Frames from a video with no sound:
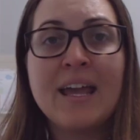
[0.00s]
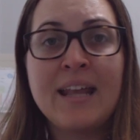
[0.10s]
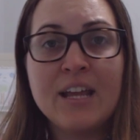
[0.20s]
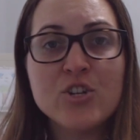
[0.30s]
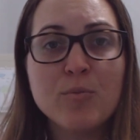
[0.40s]

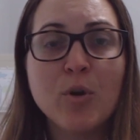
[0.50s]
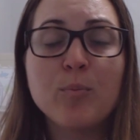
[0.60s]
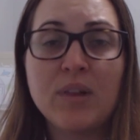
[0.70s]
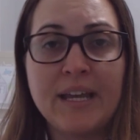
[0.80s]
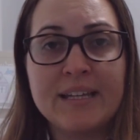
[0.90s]
An
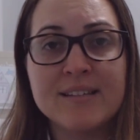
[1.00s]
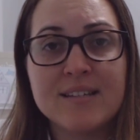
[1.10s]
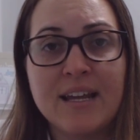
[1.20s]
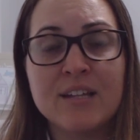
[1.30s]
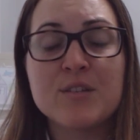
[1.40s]
HMO plan
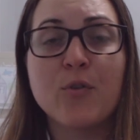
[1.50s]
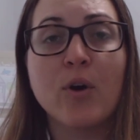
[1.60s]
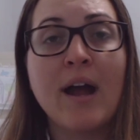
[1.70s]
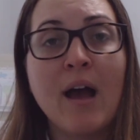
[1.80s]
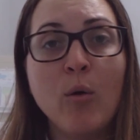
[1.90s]
stands
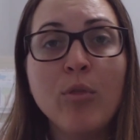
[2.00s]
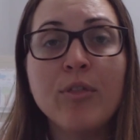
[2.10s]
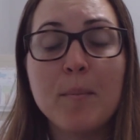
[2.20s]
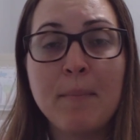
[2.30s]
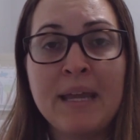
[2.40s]
for
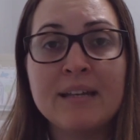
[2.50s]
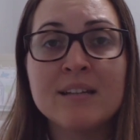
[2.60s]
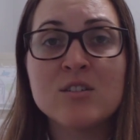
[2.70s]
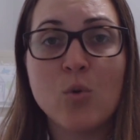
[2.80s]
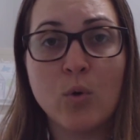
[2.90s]
Health
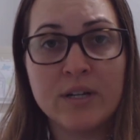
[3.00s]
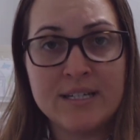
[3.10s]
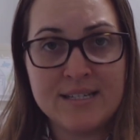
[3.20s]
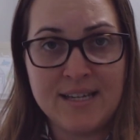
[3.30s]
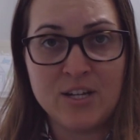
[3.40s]
Maintenance
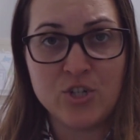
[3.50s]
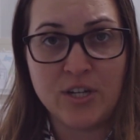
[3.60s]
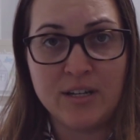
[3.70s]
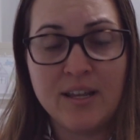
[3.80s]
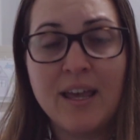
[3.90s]

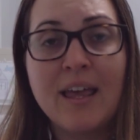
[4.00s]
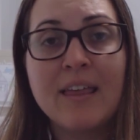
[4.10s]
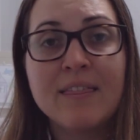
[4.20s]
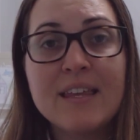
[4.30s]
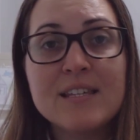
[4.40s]
Organization.
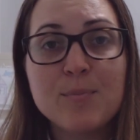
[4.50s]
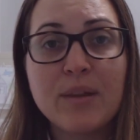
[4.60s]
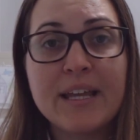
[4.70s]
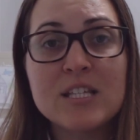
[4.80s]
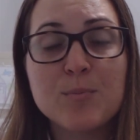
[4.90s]
These
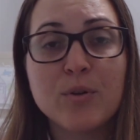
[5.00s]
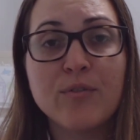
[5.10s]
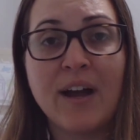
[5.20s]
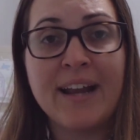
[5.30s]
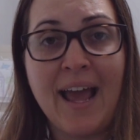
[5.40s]
plans
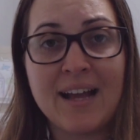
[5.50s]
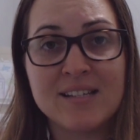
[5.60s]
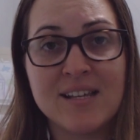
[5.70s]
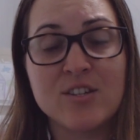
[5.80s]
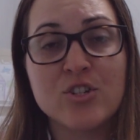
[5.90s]
provide
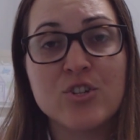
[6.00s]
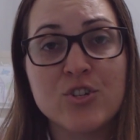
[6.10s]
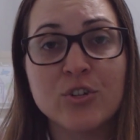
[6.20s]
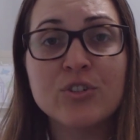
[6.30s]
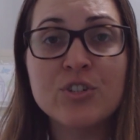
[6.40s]
access to
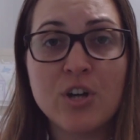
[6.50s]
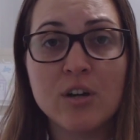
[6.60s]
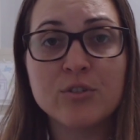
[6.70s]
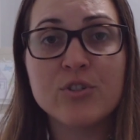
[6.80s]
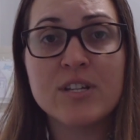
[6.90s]
certain
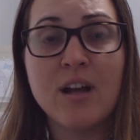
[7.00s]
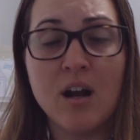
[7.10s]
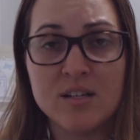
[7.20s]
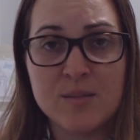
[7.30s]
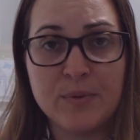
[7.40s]
doctors and
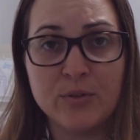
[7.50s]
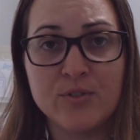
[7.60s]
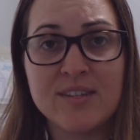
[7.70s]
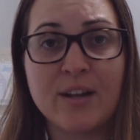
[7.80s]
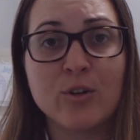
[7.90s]

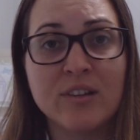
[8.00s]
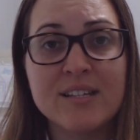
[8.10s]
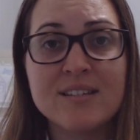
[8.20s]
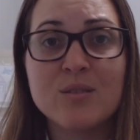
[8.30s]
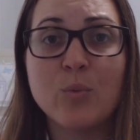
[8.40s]
hospitals that are
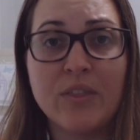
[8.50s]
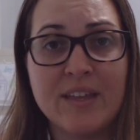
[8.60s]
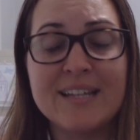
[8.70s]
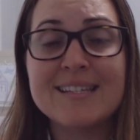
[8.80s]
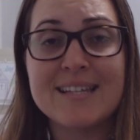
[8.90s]
listed
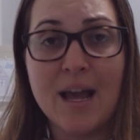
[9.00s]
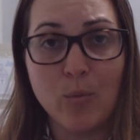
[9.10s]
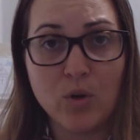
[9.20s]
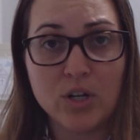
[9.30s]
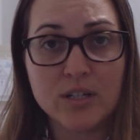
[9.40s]
within its
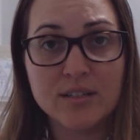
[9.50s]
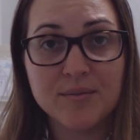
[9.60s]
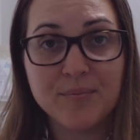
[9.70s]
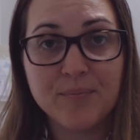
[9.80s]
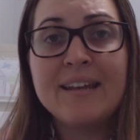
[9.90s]
network.
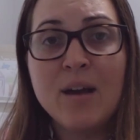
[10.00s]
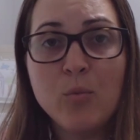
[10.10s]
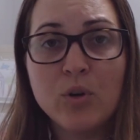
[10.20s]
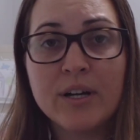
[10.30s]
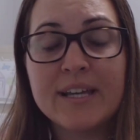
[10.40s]
A
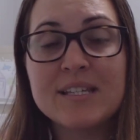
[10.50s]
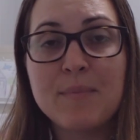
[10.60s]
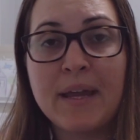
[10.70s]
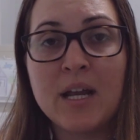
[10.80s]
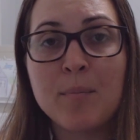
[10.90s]
network
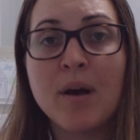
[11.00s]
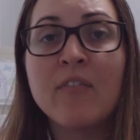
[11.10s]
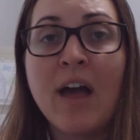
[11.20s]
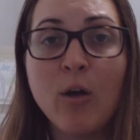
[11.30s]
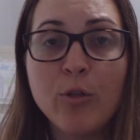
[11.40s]
is made up
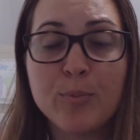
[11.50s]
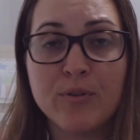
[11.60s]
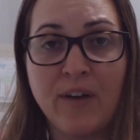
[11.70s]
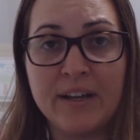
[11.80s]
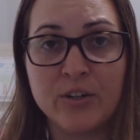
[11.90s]
of health
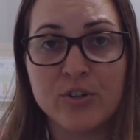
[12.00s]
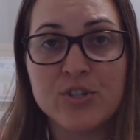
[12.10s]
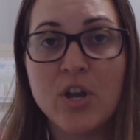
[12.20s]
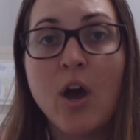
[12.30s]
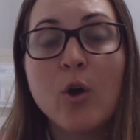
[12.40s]

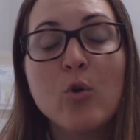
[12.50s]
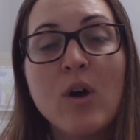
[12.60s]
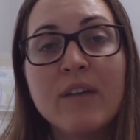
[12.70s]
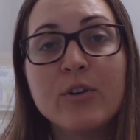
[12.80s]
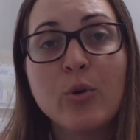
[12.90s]
providers
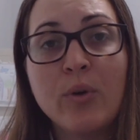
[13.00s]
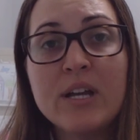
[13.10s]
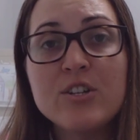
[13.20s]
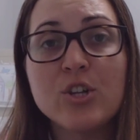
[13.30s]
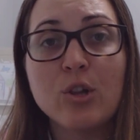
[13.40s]
who have
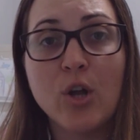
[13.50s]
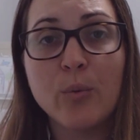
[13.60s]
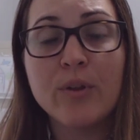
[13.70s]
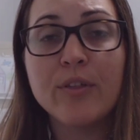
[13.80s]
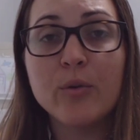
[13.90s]
agreed to
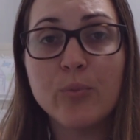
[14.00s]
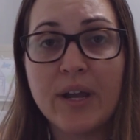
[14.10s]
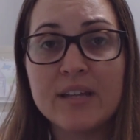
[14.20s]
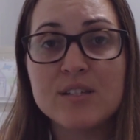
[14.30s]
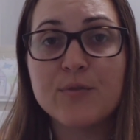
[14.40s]
lower their
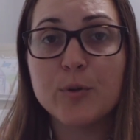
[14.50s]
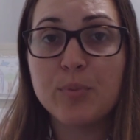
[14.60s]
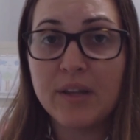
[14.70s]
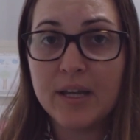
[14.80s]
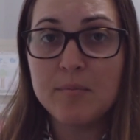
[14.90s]
rates for
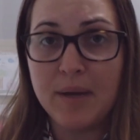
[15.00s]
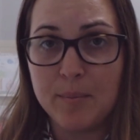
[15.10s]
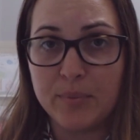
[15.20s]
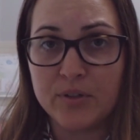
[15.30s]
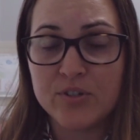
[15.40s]
plan
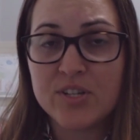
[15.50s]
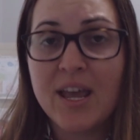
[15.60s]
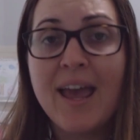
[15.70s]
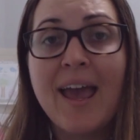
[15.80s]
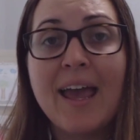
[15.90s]

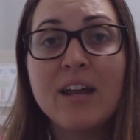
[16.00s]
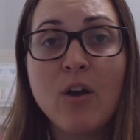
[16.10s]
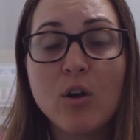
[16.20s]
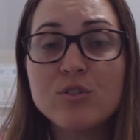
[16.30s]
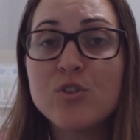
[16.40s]
members
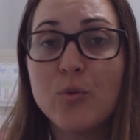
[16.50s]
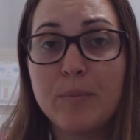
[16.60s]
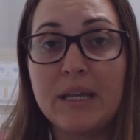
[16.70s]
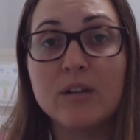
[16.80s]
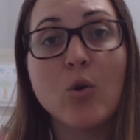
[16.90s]
and also
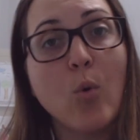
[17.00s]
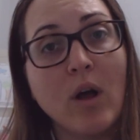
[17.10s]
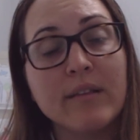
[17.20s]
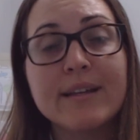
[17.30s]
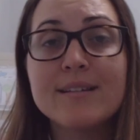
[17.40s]
meet
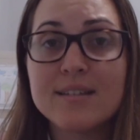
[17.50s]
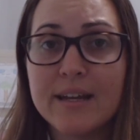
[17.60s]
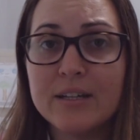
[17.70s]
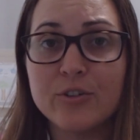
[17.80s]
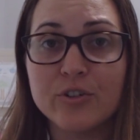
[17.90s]
quality
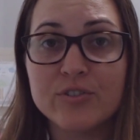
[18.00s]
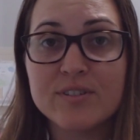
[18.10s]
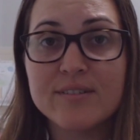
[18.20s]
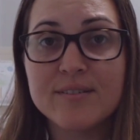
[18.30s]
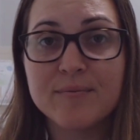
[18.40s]

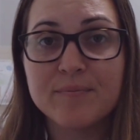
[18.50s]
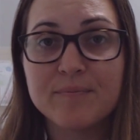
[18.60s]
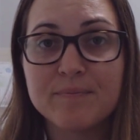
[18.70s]
standards.